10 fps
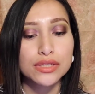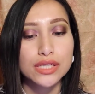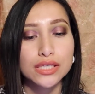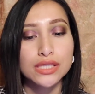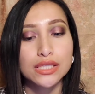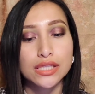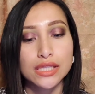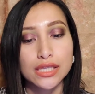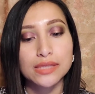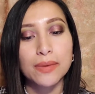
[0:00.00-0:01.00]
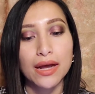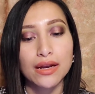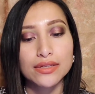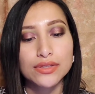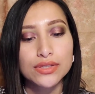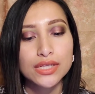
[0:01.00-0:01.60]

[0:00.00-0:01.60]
in this palette.